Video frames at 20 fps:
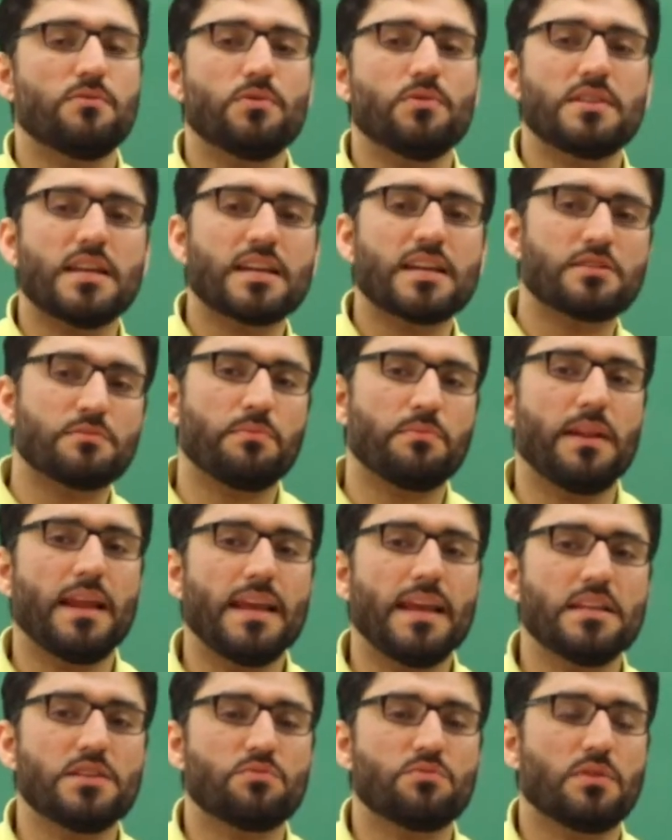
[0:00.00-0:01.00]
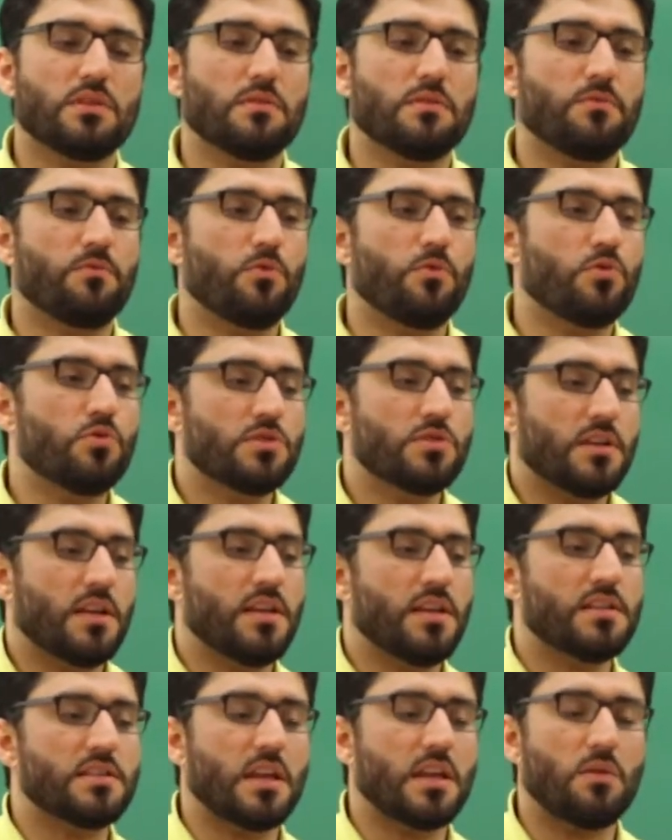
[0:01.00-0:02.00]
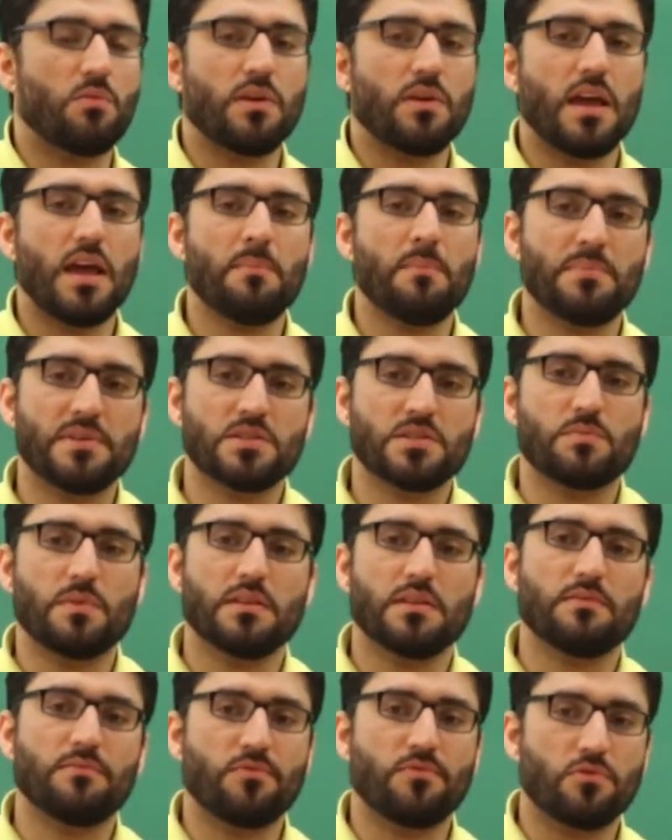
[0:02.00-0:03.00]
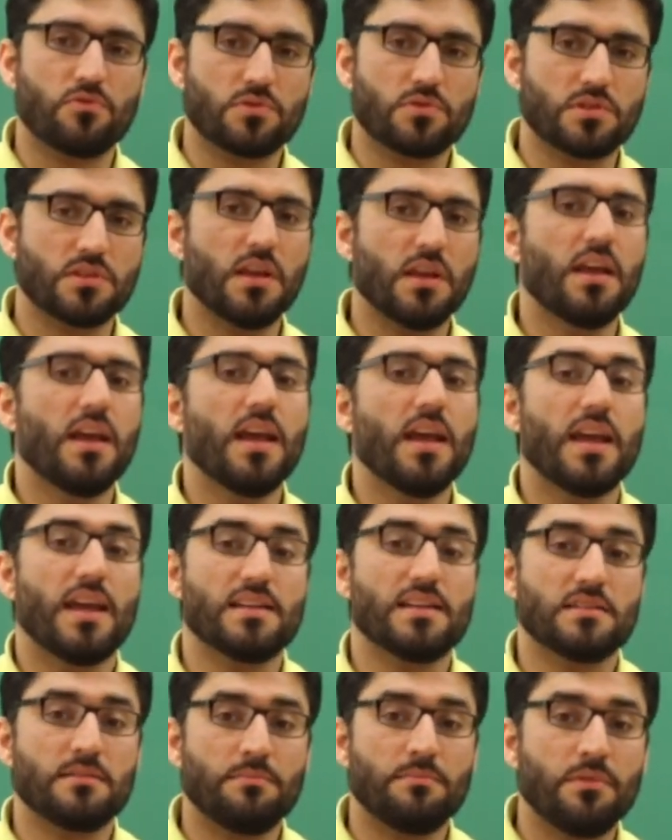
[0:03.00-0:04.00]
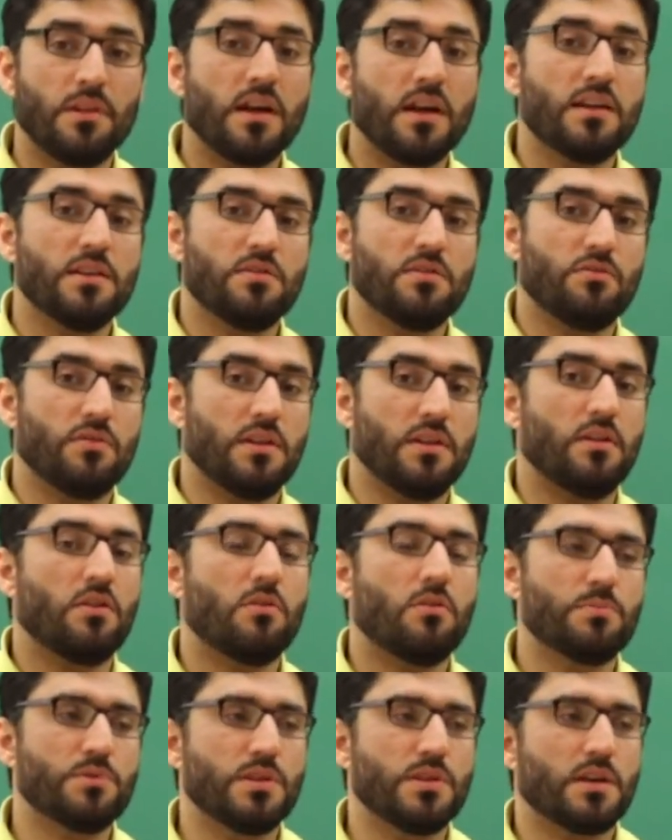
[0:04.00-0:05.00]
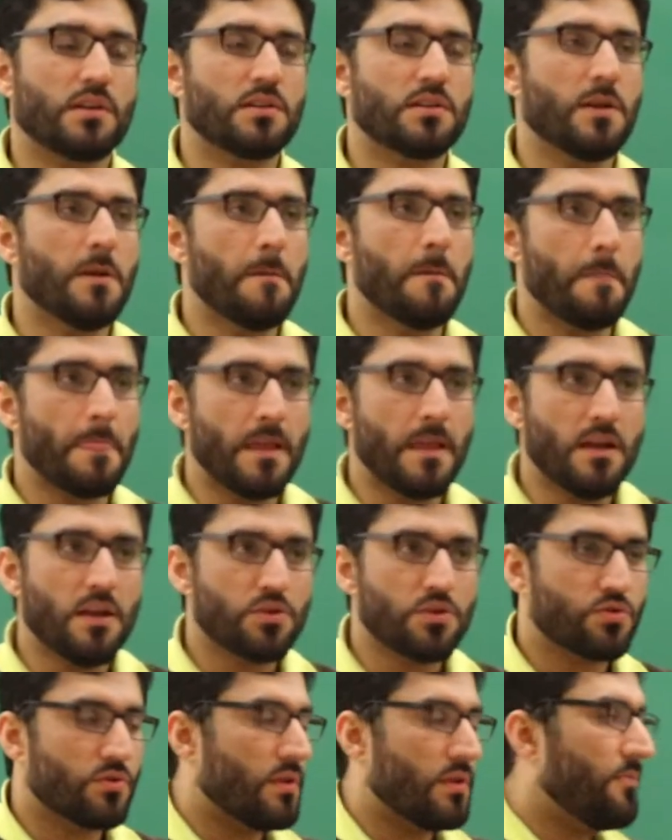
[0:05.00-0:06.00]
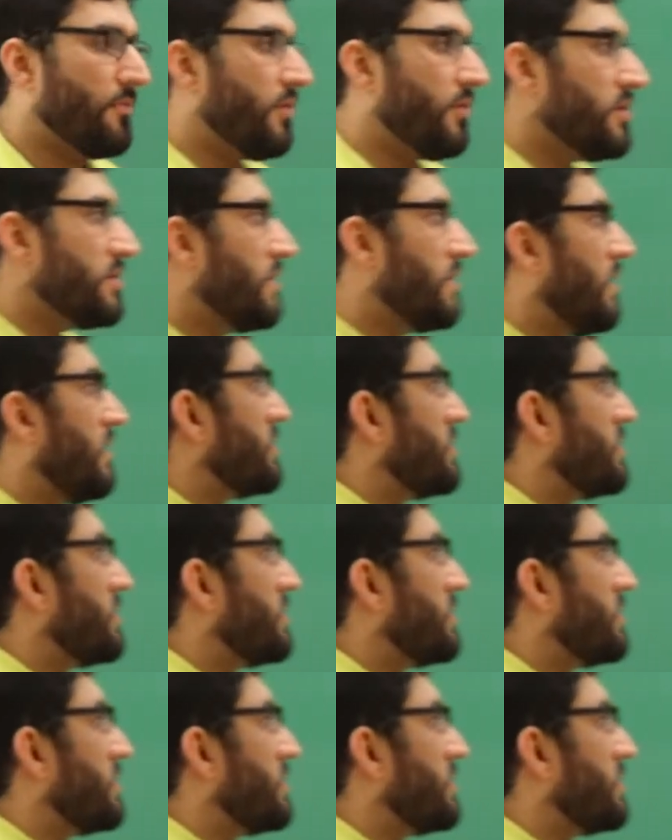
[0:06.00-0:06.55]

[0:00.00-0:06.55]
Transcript: explains what the force is and what happens when the force is applied on an object. So the first law